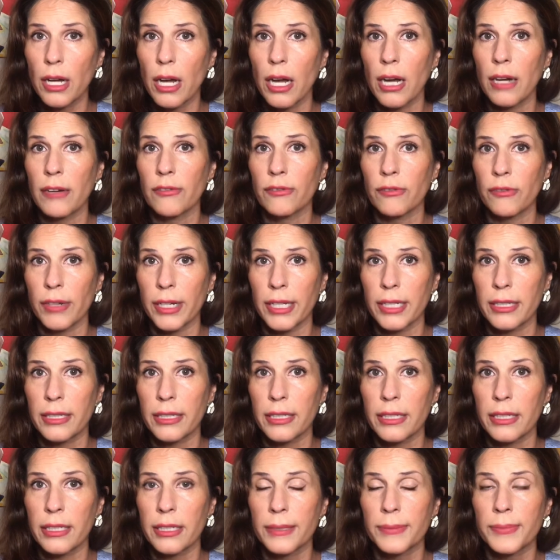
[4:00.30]
of rent.
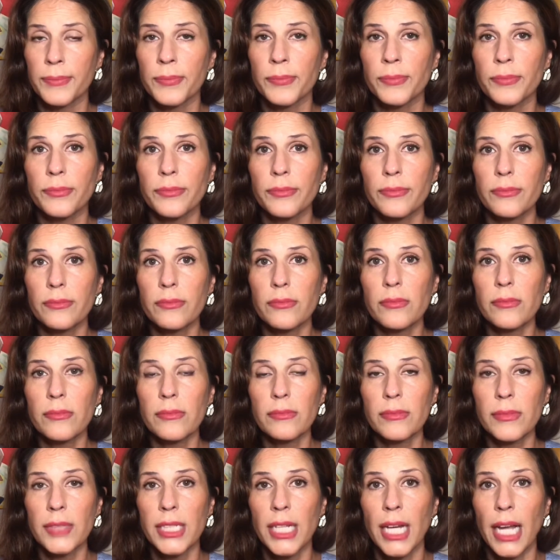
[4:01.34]

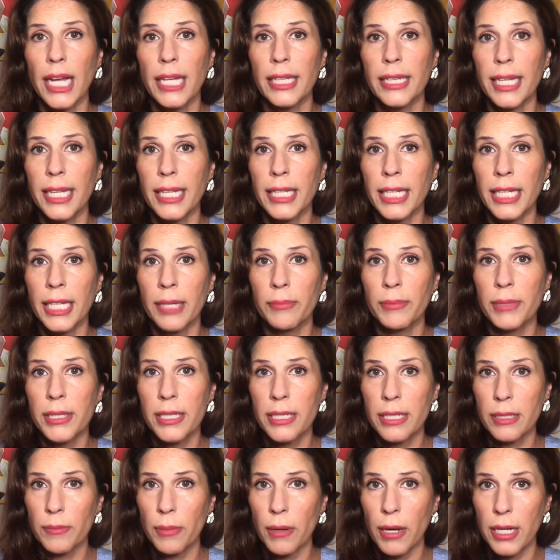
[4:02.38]
And they keep this
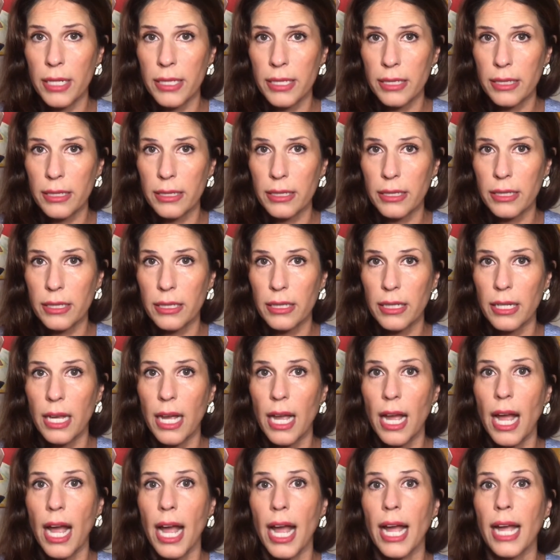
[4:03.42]
deposit
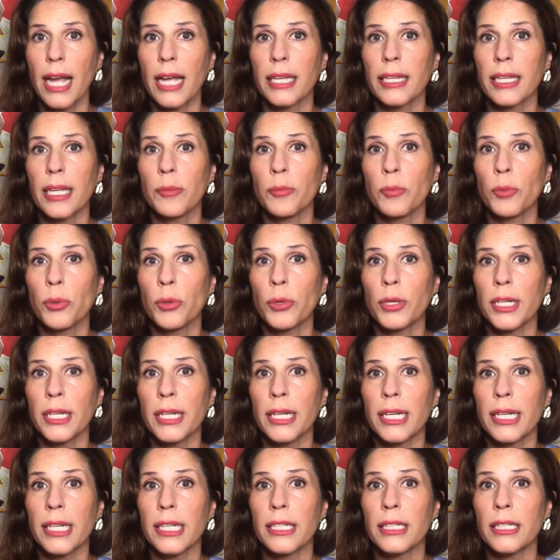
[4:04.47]
and they put it
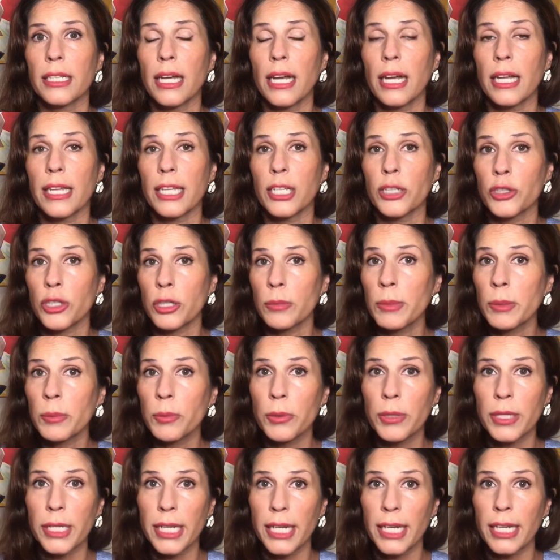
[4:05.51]
in, they should be
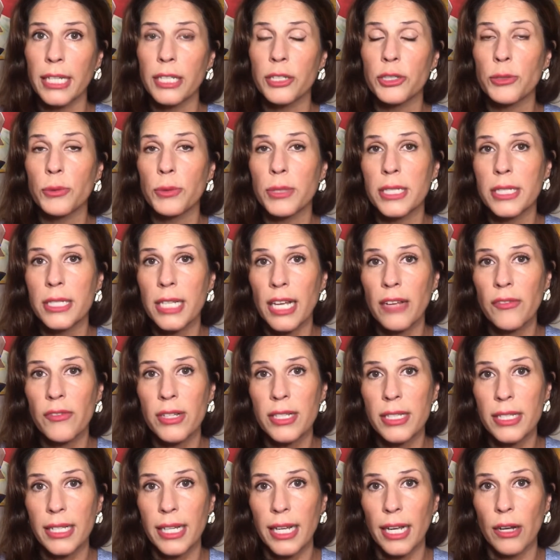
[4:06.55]
putting it into a savings
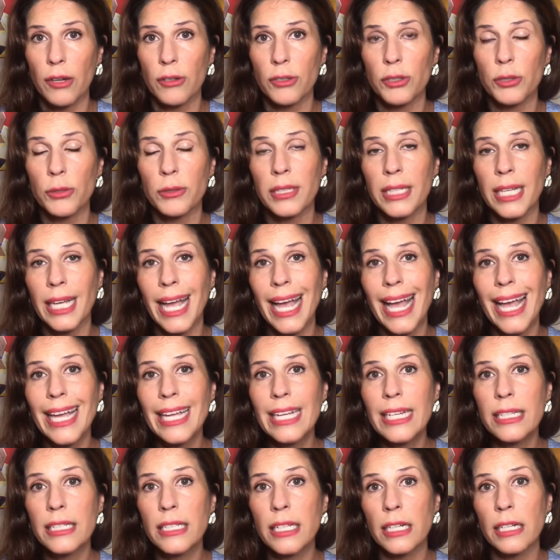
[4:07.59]
account. So at the
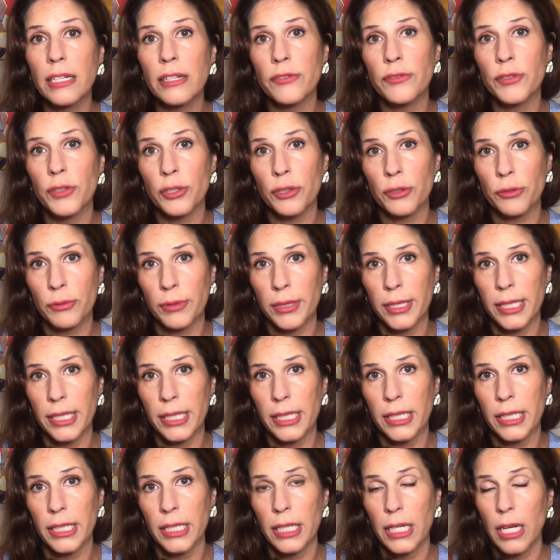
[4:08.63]
end of your
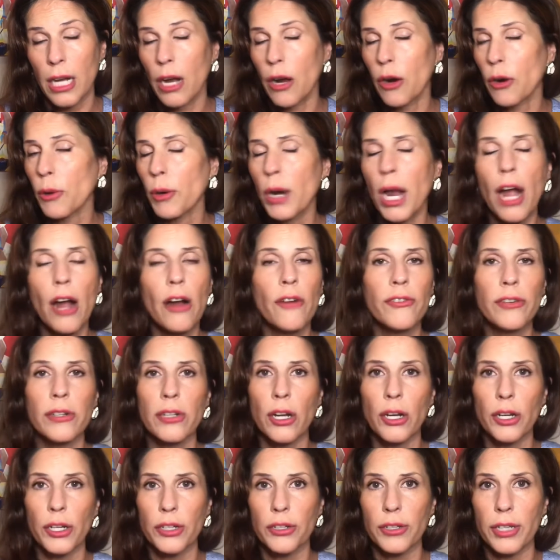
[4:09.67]
3, or however
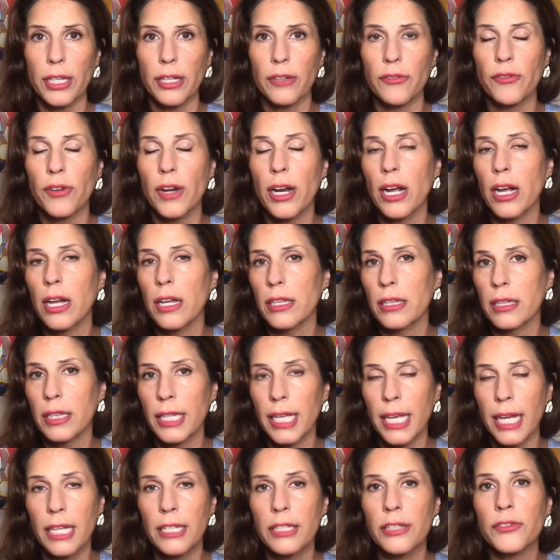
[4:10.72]
long you're there, for the
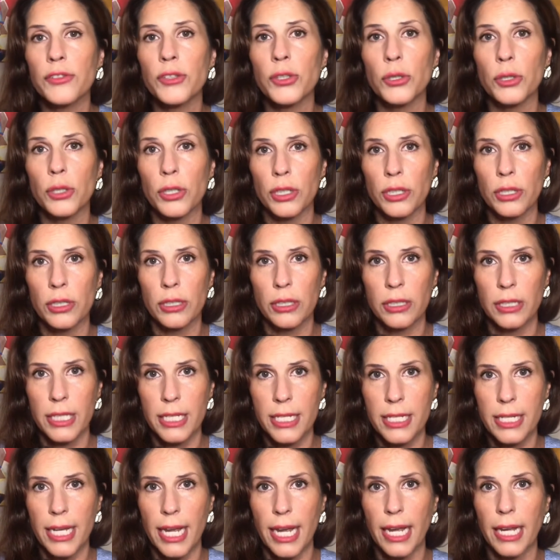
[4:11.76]
end of your
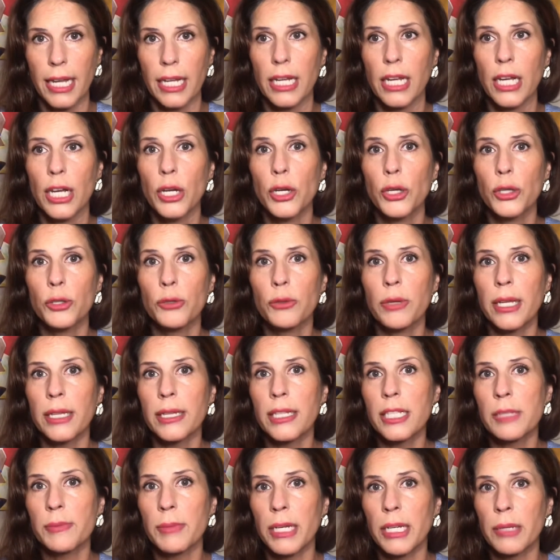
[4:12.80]
stay, you get
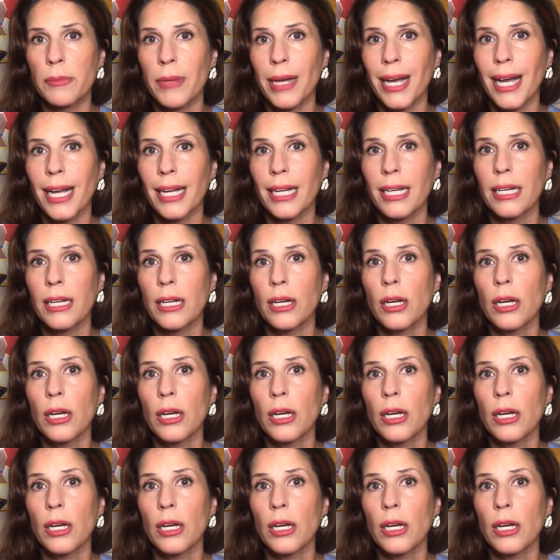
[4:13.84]
this money back